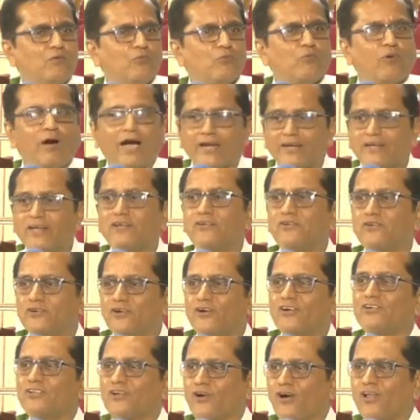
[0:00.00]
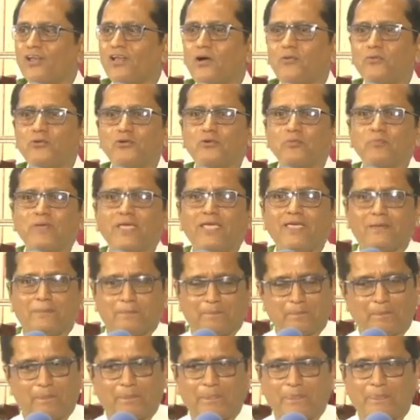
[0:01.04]
why did you not call out to me?
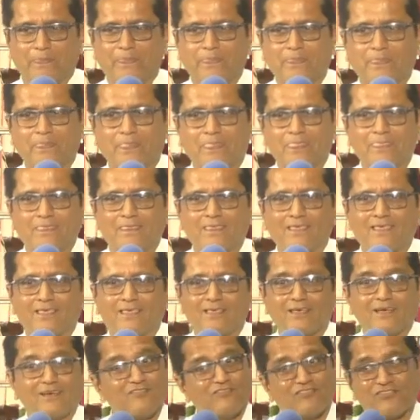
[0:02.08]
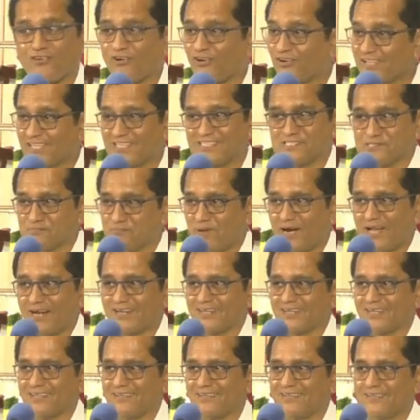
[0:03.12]
Frog is
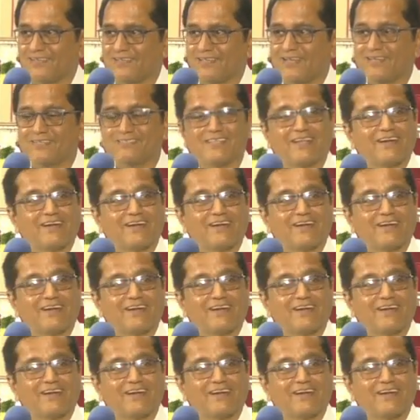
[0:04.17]
smart. It